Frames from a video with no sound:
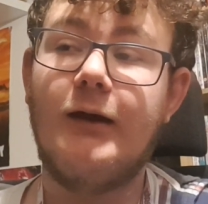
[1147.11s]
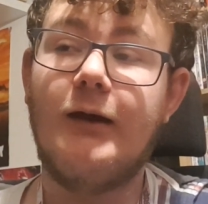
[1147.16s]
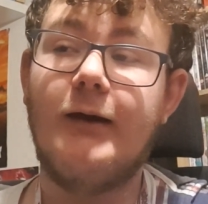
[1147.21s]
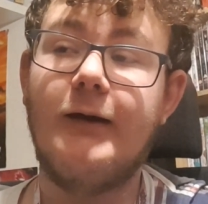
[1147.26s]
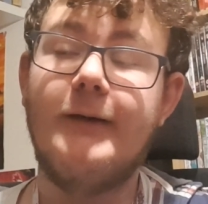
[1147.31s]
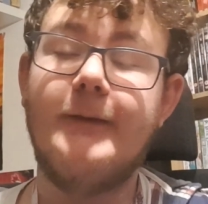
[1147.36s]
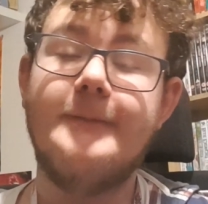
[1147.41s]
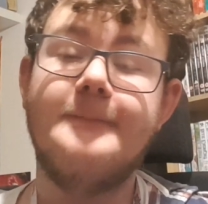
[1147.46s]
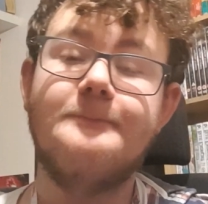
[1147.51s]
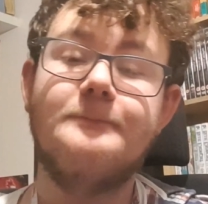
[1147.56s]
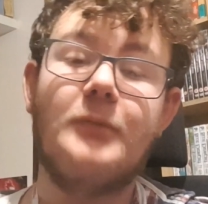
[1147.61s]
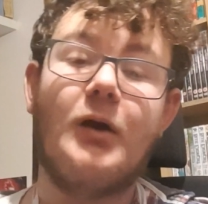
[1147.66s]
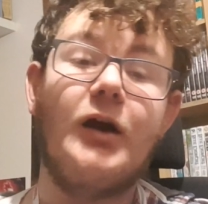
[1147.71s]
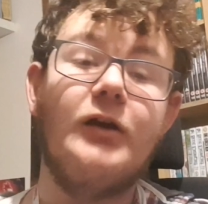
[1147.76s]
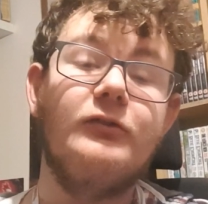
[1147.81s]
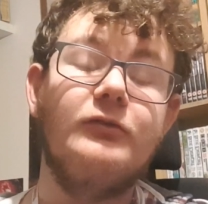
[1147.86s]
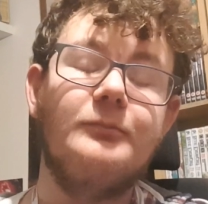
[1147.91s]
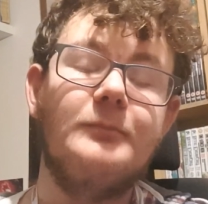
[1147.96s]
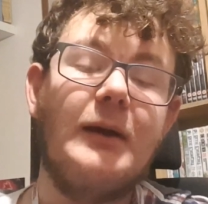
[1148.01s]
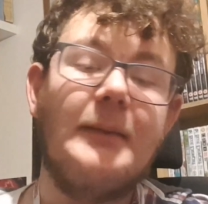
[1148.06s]
I
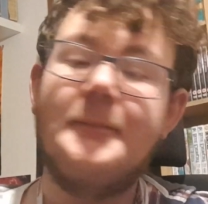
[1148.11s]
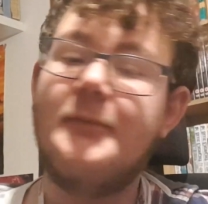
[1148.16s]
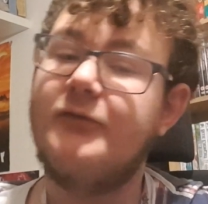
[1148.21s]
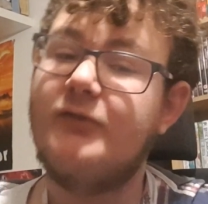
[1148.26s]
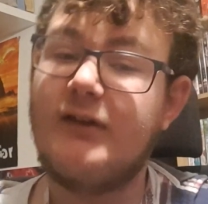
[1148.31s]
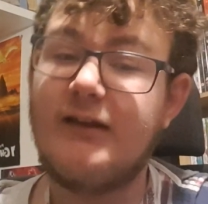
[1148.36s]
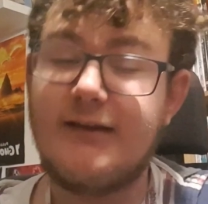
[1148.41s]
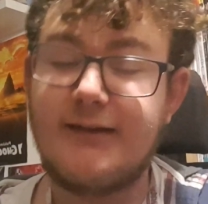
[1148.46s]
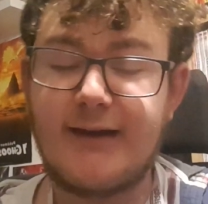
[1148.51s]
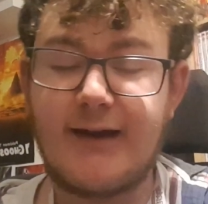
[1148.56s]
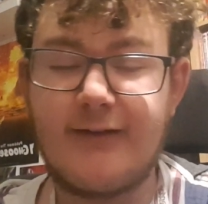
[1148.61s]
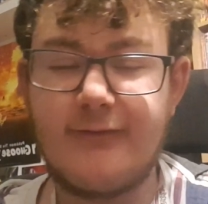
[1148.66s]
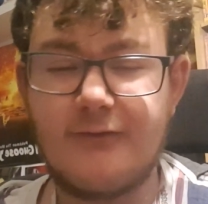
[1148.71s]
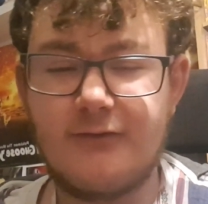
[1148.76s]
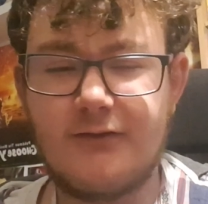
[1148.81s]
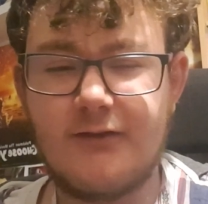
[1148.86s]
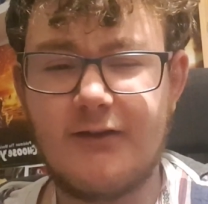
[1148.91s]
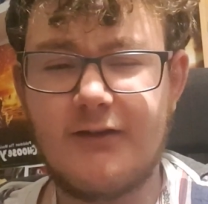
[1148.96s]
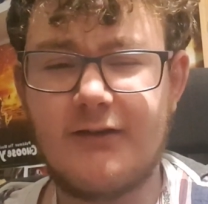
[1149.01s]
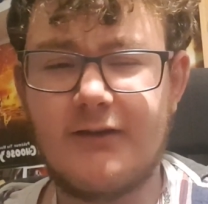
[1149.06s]
remember these
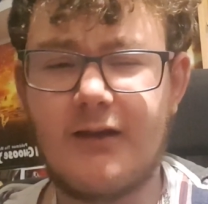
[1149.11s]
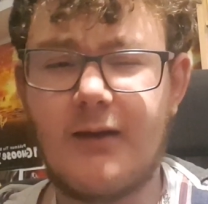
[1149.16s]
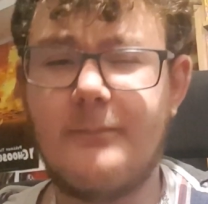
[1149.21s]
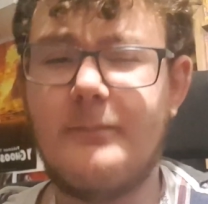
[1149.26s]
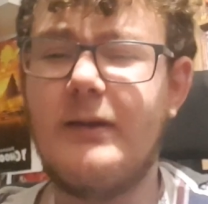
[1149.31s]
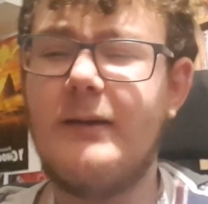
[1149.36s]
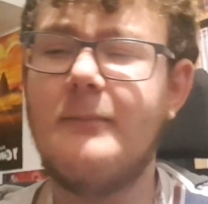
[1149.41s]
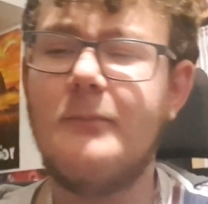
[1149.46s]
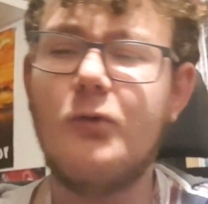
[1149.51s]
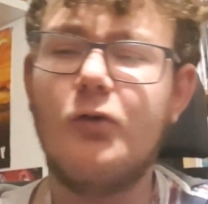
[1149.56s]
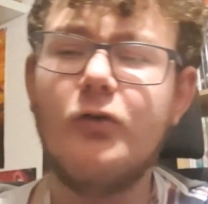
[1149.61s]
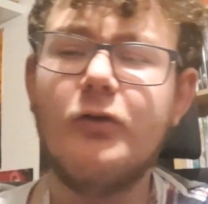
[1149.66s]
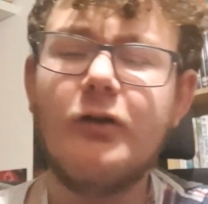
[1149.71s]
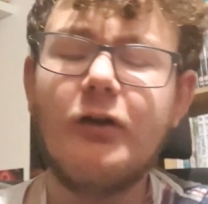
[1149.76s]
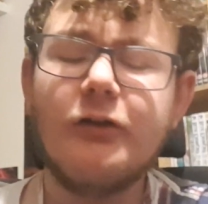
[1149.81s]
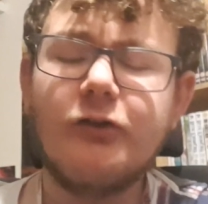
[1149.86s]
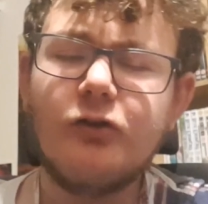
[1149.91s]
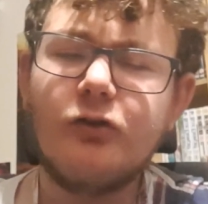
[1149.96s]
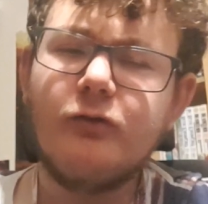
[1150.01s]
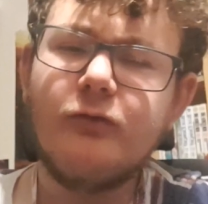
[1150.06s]
characters a bit more than
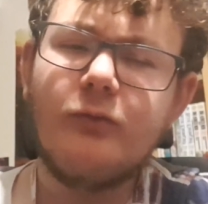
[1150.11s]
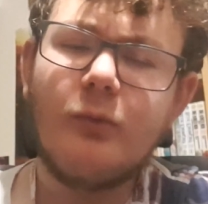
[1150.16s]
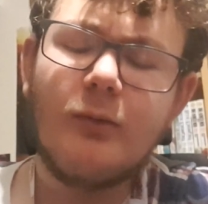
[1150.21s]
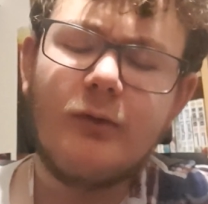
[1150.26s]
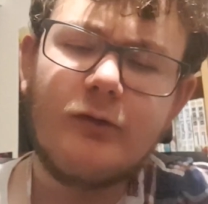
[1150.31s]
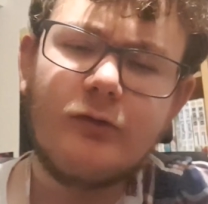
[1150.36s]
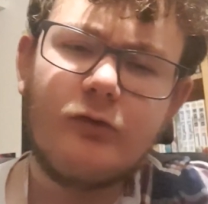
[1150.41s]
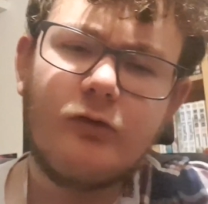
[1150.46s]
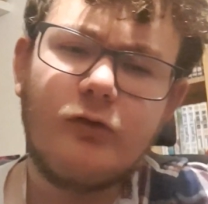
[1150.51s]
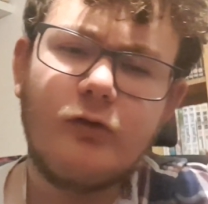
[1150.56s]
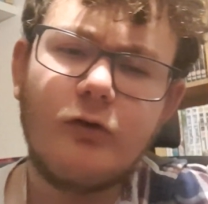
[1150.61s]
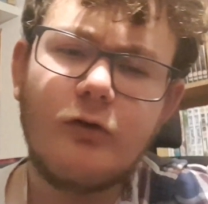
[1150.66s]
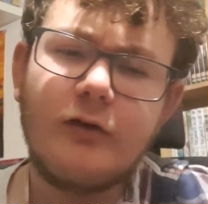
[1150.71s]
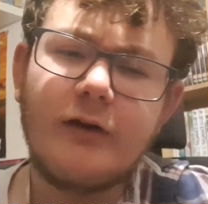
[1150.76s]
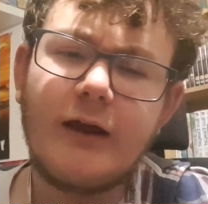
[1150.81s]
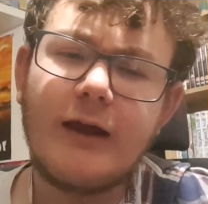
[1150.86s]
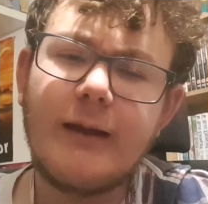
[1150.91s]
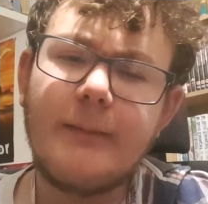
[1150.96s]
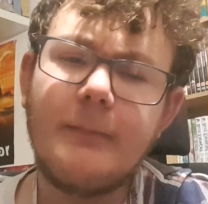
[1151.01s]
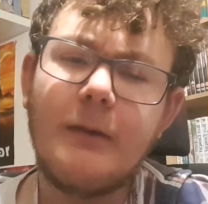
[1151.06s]
I do on to Your
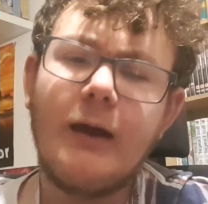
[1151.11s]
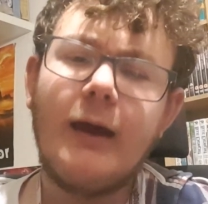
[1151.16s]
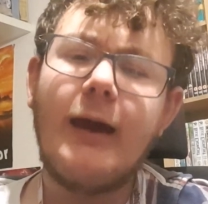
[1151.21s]
Name.